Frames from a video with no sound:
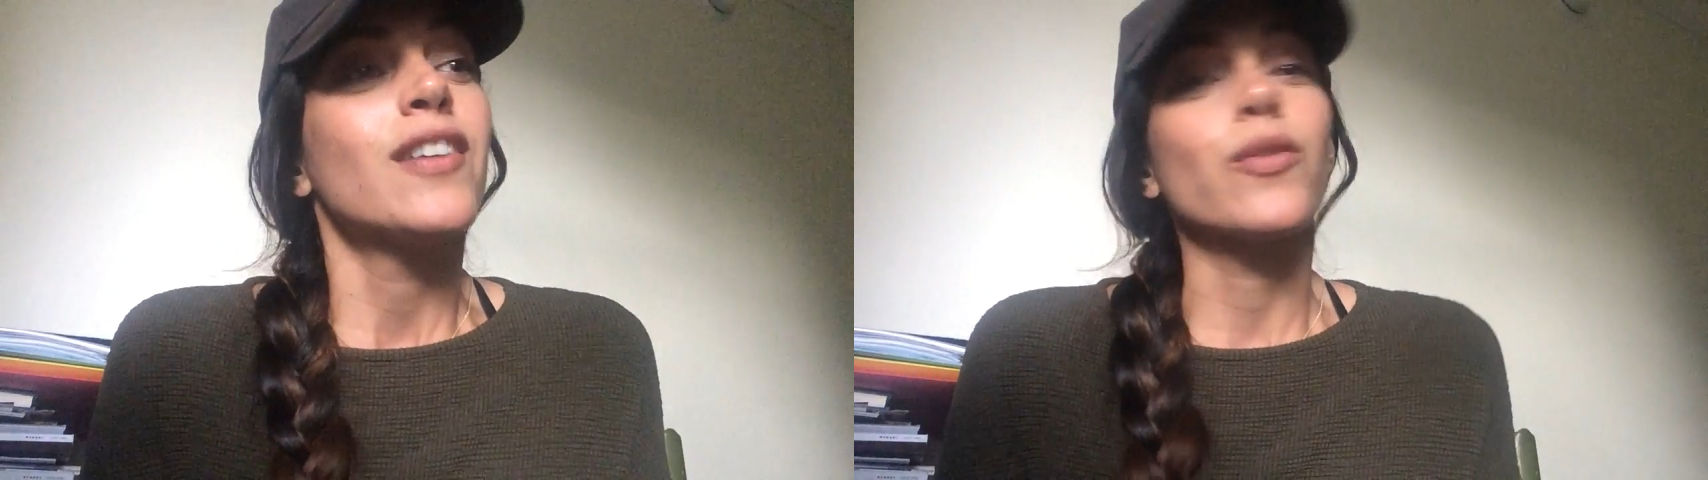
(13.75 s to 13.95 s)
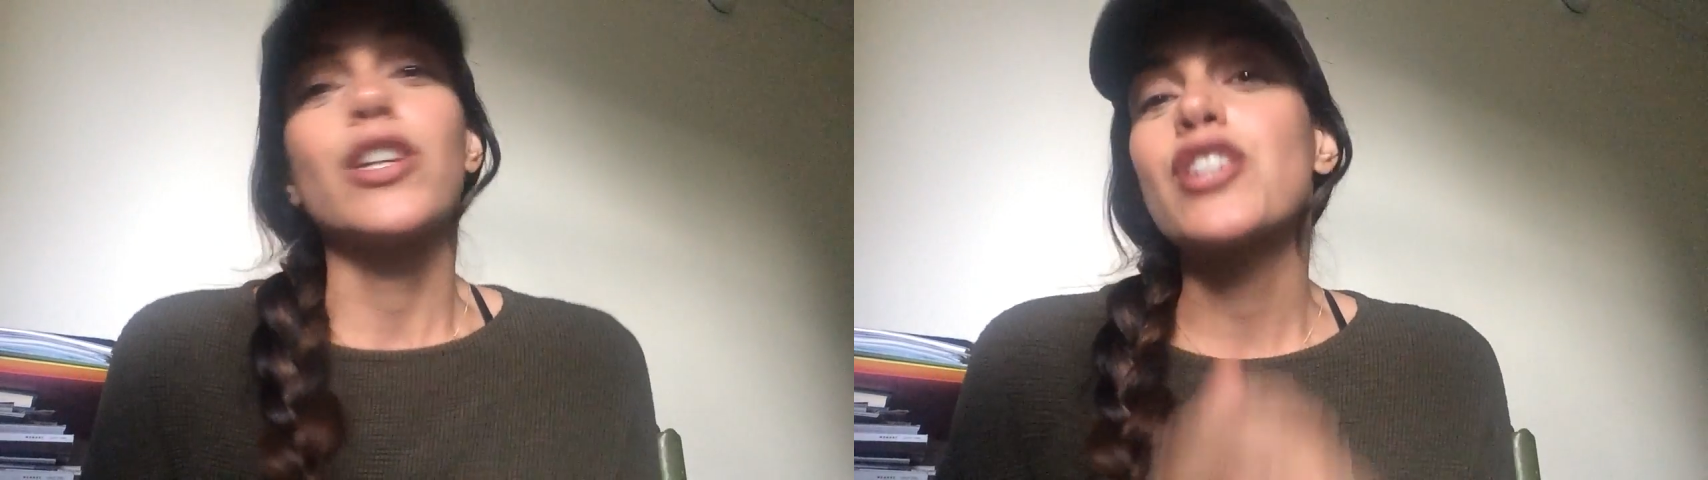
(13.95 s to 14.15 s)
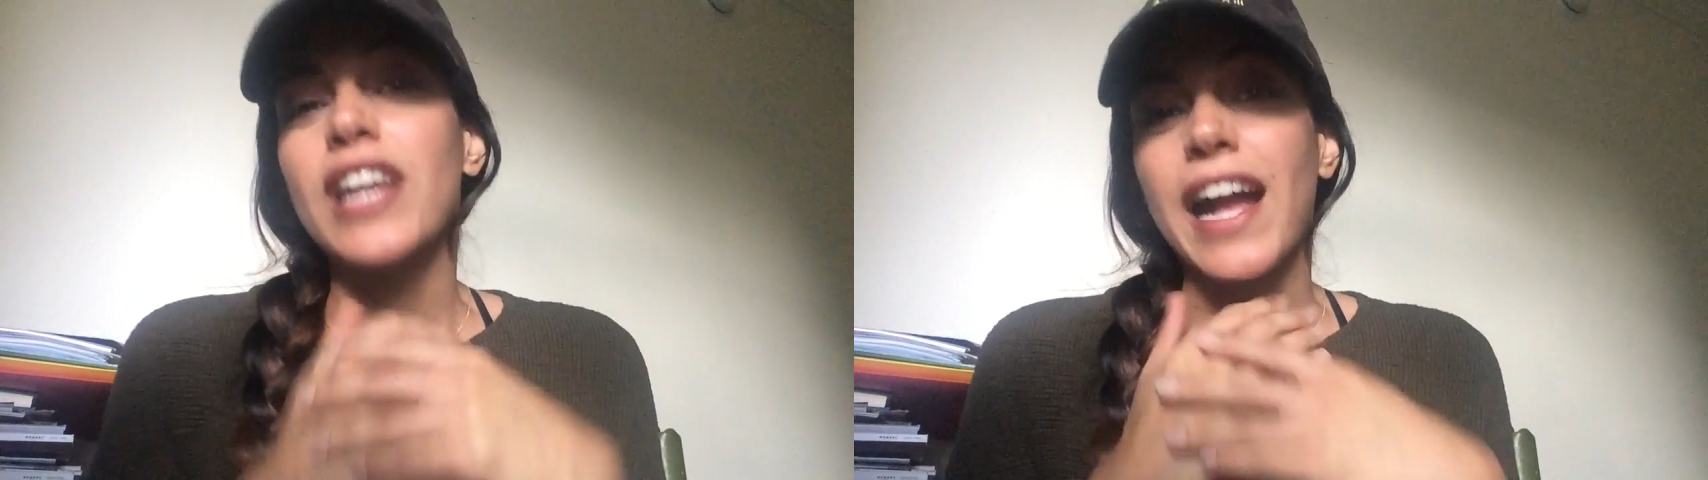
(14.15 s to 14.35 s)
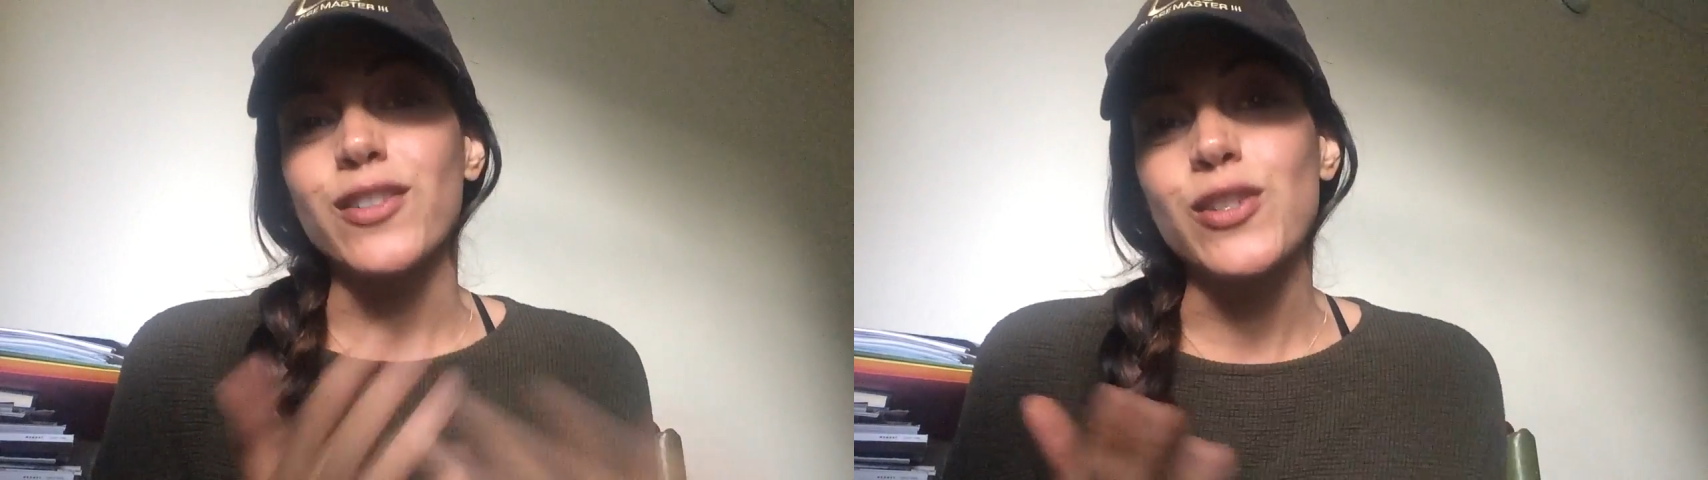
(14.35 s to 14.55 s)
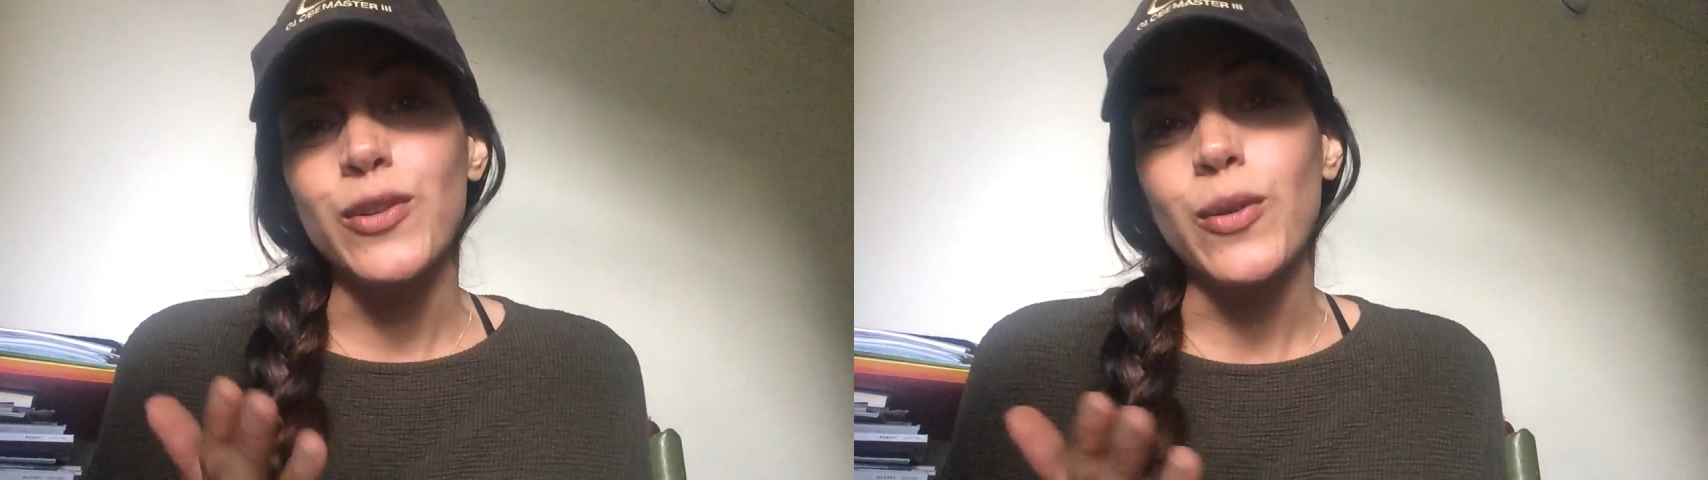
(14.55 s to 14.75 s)
reaching
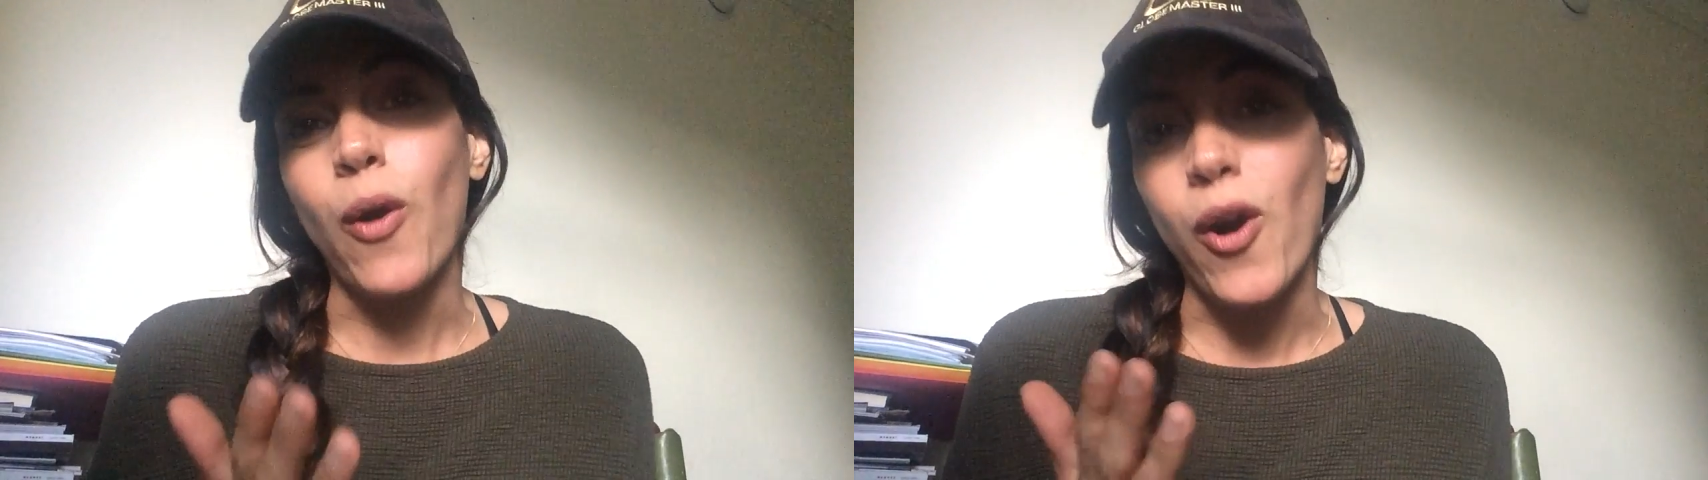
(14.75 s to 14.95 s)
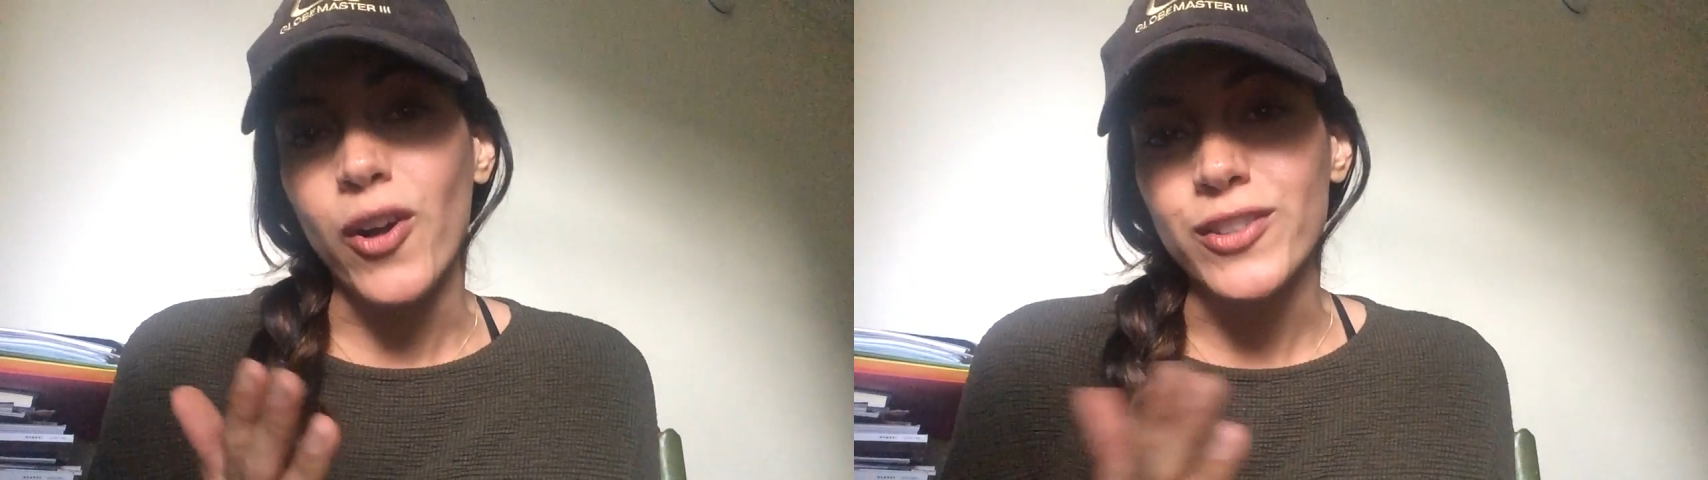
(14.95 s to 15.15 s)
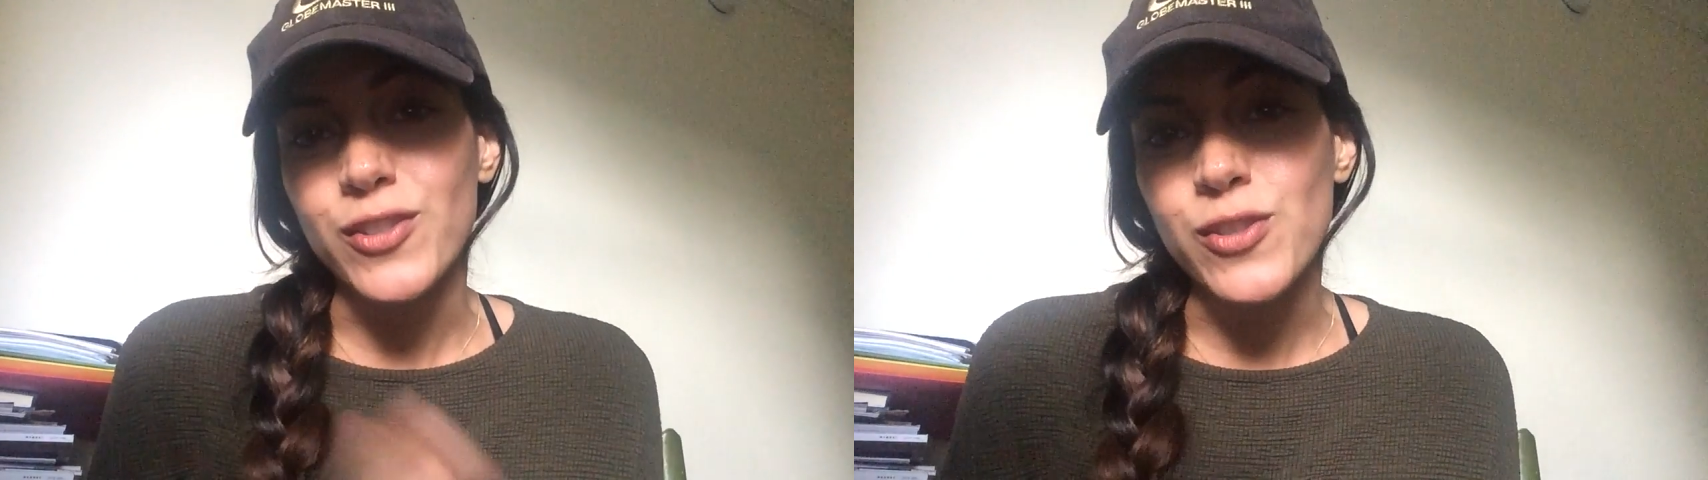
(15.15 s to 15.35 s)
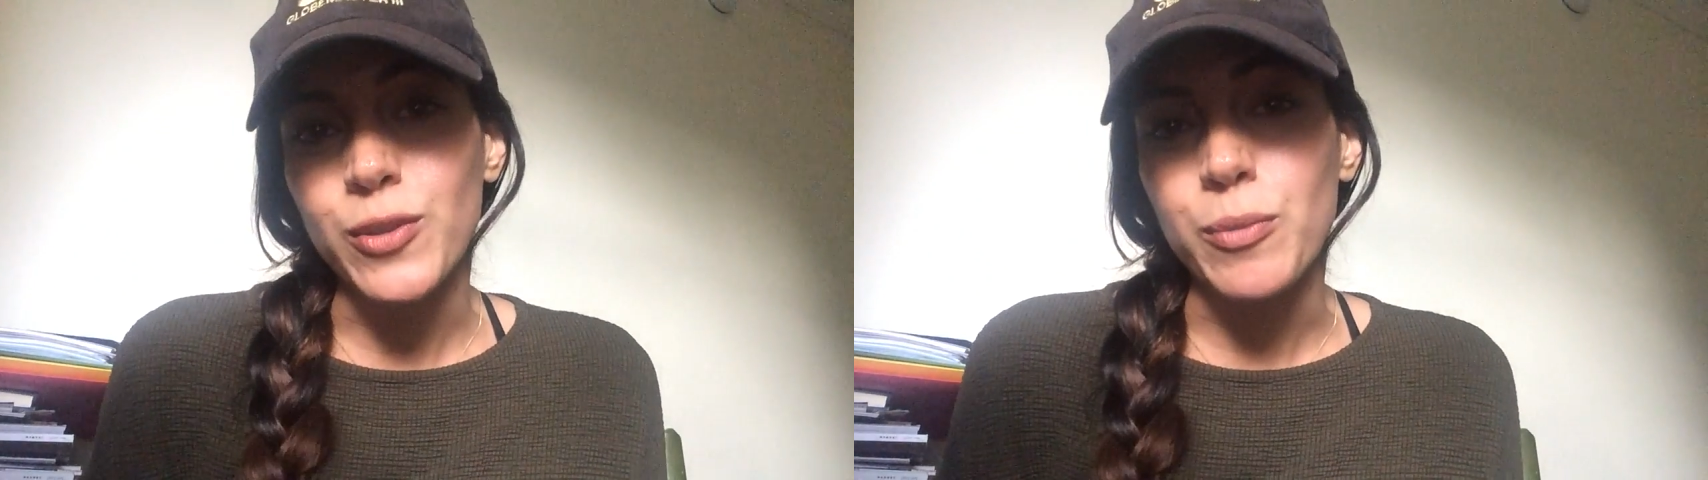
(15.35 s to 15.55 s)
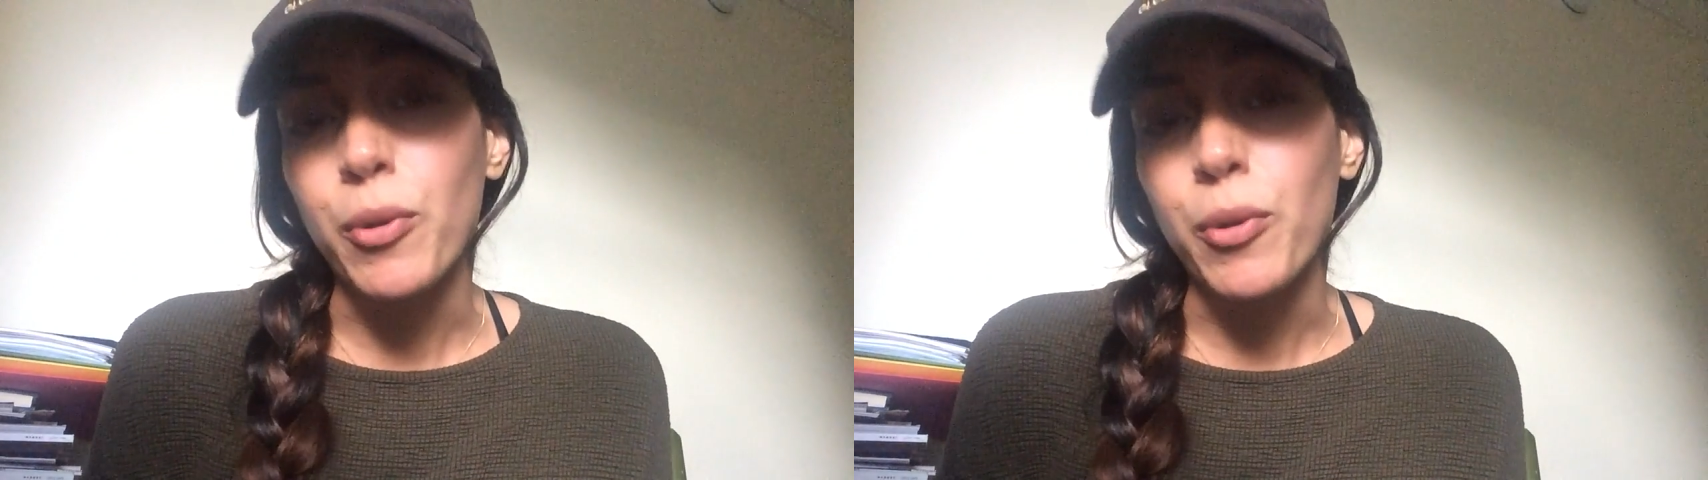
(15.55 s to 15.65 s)
out to you all to